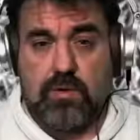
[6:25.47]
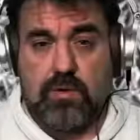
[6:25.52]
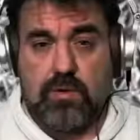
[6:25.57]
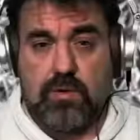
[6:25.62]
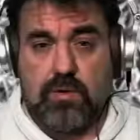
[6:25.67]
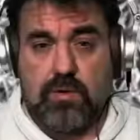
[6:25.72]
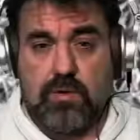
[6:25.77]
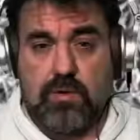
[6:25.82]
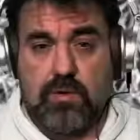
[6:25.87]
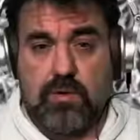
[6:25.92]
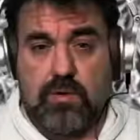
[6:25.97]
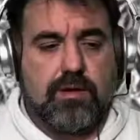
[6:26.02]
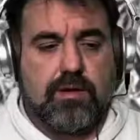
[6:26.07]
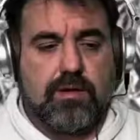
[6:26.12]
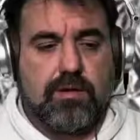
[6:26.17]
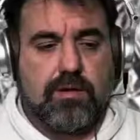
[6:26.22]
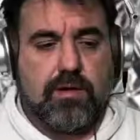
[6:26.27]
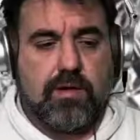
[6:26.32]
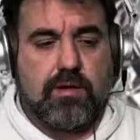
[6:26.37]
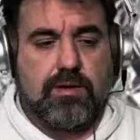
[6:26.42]
Taking
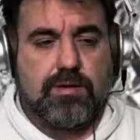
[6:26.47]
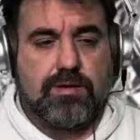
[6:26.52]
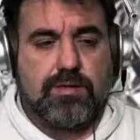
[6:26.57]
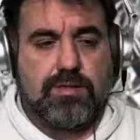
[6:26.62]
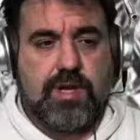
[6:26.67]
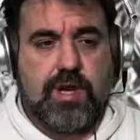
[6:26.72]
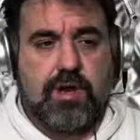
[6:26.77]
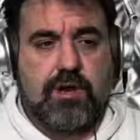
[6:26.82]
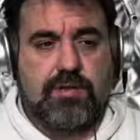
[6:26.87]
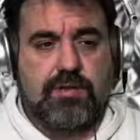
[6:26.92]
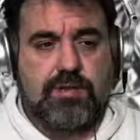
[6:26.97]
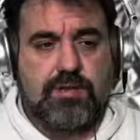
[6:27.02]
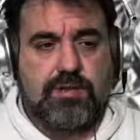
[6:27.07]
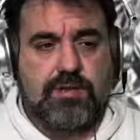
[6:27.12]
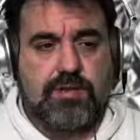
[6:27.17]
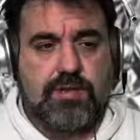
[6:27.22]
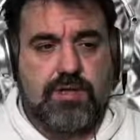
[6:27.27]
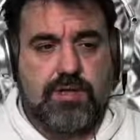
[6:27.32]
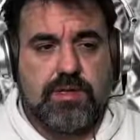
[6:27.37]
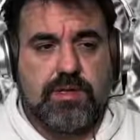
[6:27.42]
on larger challenges
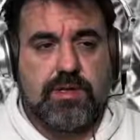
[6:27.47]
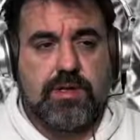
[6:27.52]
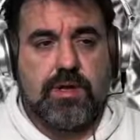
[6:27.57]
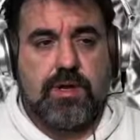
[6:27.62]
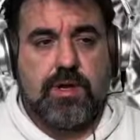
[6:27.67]
than